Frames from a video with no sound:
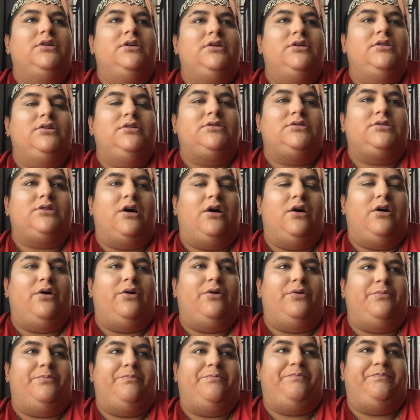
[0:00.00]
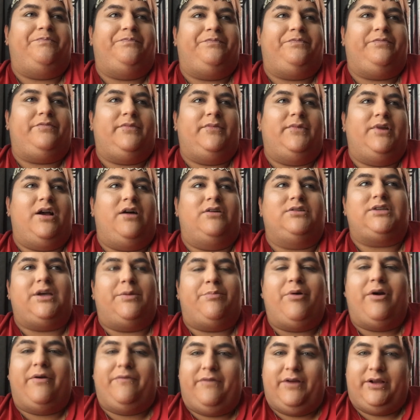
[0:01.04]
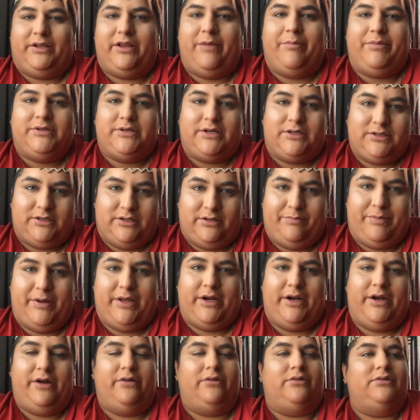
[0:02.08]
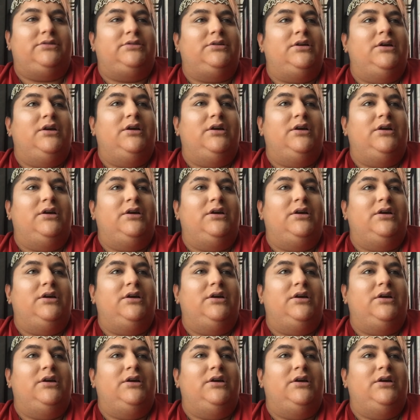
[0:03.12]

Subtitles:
So I was like, perfect. Let me talk to the padrinos.